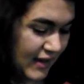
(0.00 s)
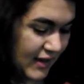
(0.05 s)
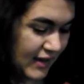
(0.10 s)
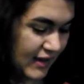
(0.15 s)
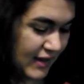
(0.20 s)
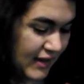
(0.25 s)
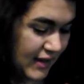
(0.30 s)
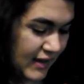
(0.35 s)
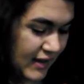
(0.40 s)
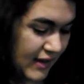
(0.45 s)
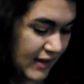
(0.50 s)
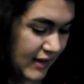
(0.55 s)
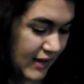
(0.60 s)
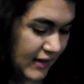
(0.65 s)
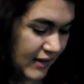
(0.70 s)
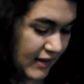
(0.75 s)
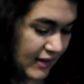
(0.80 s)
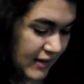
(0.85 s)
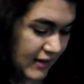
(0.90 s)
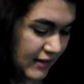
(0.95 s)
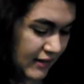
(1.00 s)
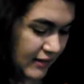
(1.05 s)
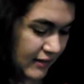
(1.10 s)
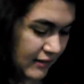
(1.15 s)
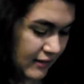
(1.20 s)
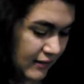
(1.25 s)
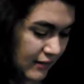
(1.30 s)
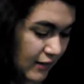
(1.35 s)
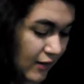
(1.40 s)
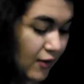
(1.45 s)
And
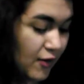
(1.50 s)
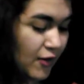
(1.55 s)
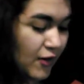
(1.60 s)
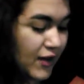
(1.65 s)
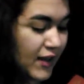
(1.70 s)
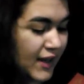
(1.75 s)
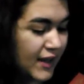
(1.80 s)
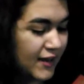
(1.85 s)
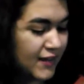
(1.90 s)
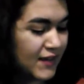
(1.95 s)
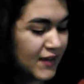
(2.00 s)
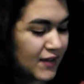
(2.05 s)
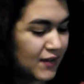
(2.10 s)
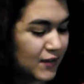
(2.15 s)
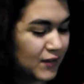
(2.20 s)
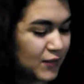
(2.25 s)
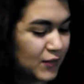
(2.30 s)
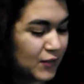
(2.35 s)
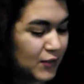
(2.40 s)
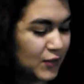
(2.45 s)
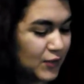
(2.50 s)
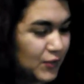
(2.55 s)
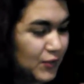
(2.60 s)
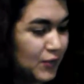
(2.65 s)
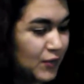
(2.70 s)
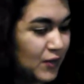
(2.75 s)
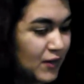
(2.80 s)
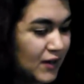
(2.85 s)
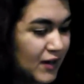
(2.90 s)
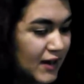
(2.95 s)
oh, okay, here you go. So
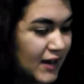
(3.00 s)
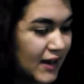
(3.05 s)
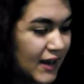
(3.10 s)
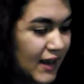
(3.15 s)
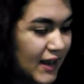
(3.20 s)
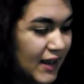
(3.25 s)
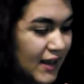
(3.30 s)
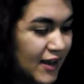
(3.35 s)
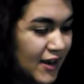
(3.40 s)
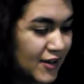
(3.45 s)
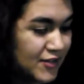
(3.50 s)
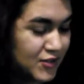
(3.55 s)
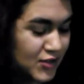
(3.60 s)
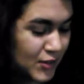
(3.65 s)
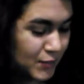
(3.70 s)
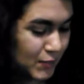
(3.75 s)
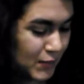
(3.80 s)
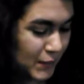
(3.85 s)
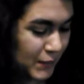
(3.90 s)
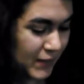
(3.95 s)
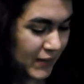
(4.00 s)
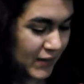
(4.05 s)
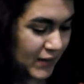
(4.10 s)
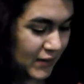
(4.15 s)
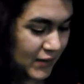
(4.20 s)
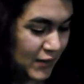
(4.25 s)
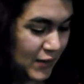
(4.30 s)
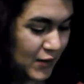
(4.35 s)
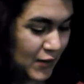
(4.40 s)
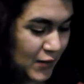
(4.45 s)
you are a country
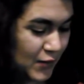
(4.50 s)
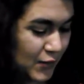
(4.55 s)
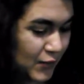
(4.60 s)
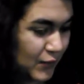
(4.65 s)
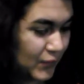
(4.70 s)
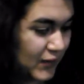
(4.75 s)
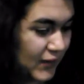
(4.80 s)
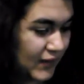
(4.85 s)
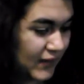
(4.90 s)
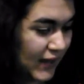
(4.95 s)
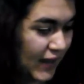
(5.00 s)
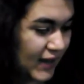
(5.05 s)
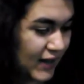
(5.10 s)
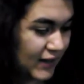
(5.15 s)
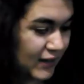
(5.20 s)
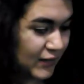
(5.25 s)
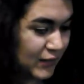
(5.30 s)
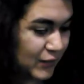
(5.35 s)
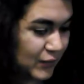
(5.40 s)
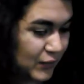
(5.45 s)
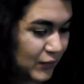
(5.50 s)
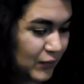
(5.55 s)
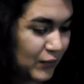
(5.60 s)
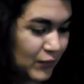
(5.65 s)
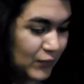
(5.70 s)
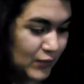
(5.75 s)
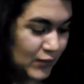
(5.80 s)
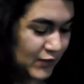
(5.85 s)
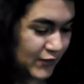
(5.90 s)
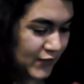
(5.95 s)
bumpkin who decided to
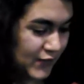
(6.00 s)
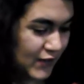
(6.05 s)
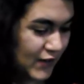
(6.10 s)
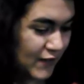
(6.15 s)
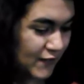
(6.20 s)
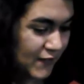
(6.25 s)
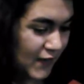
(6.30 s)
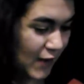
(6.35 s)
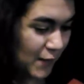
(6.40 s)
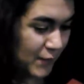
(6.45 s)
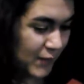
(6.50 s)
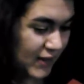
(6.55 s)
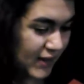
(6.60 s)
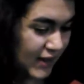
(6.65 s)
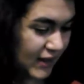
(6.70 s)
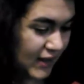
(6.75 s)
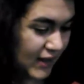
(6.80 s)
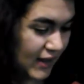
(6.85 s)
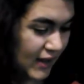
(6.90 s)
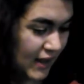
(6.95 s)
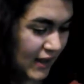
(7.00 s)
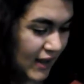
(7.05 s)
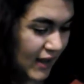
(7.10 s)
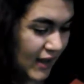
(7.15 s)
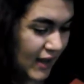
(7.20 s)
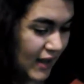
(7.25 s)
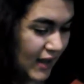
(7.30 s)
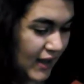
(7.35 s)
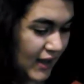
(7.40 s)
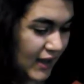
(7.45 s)
search for your family,
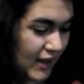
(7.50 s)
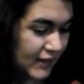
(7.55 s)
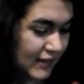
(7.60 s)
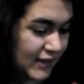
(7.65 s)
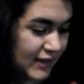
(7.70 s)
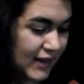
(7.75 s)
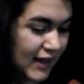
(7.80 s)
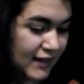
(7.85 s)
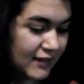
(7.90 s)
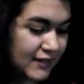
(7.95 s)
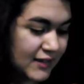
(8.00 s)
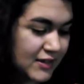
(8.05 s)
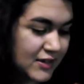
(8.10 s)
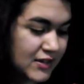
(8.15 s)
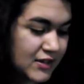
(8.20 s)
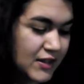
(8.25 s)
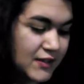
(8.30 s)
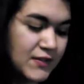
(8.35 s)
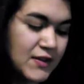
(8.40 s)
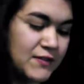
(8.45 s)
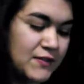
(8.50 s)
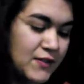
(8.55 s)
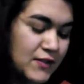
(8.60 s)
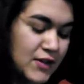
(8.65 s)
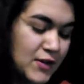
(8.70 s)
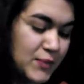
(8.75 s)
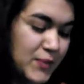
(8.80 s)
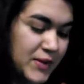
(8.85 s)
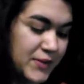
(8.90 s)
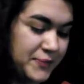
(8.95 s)
and the last digit of your
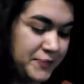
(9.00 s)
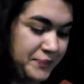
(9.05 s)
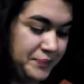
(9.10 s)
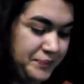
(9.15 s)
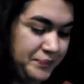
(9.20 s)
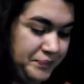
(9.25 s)
phone number.